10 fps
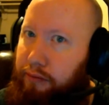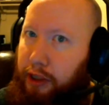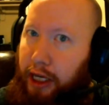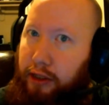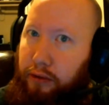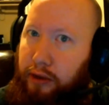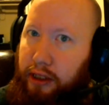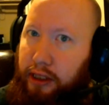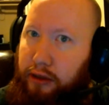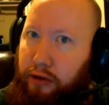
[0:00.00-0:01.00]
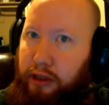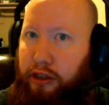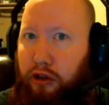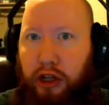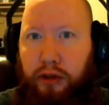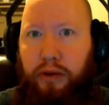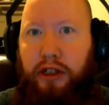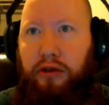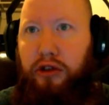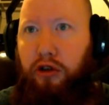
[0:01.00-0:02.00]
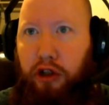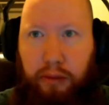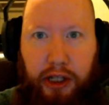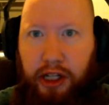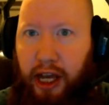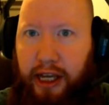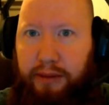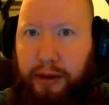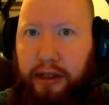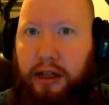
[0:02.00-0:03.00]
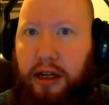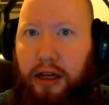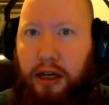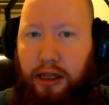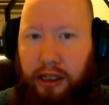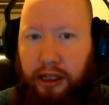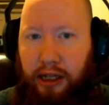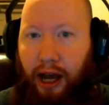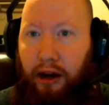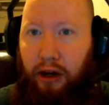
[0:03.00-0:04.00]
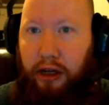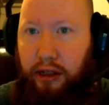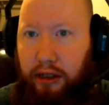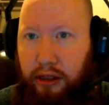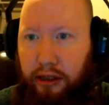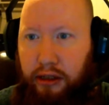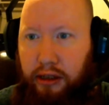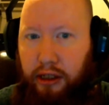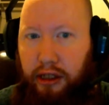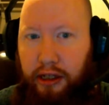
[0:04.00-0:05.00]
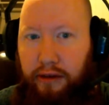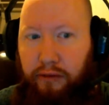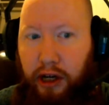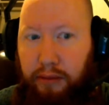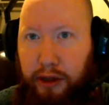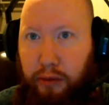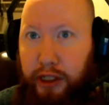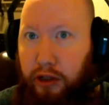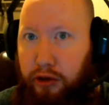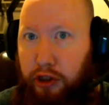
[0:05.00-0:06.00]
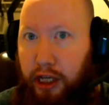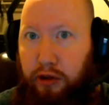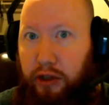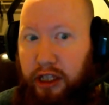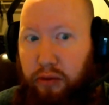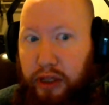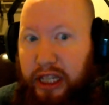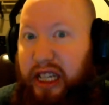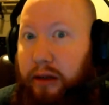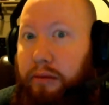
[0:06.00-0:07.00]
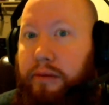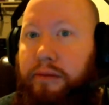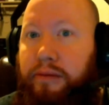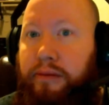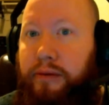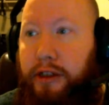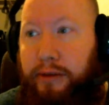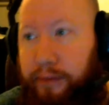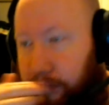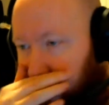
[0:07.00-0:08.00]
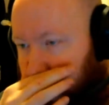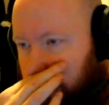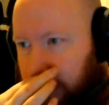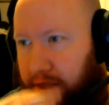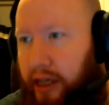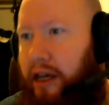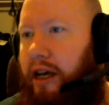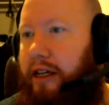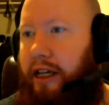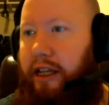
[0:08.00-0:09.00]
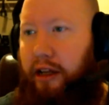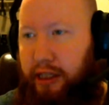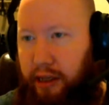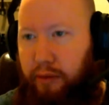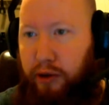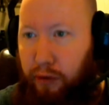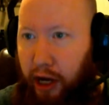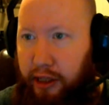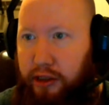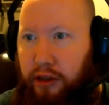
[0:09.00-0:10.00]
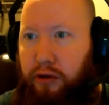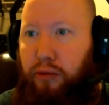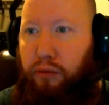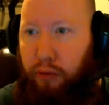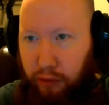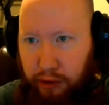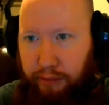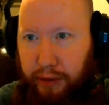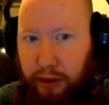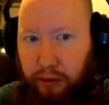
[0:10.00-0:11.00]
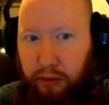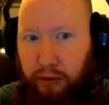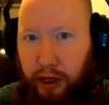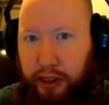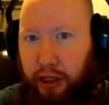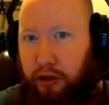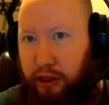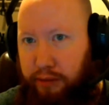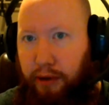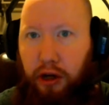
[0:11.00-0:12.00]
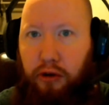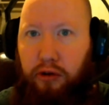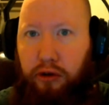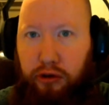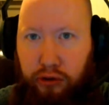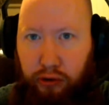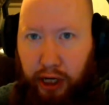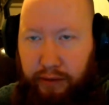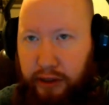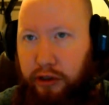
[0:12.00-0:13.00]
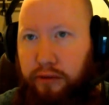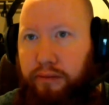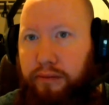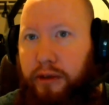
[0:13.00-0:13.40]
can't do anything to it. Like the windows. You can break the glass, but the outline in the frame of the windows, you can't do anything with them. Kind of that same with the rocks. The big rock that you could explode or drive into,